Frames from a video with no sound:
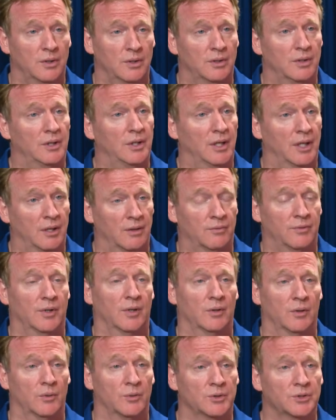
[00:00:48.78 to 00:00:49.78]
in the NFL
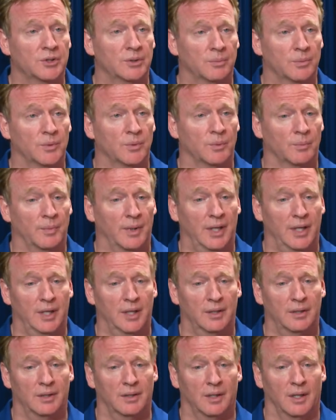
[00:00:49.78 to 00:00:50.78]
ownership room.
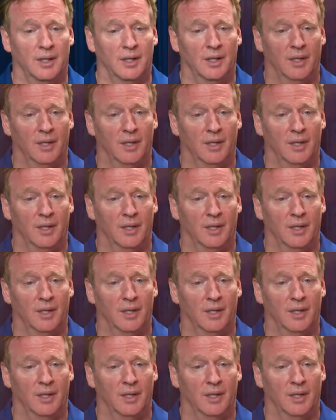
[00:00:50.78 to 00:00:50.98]
And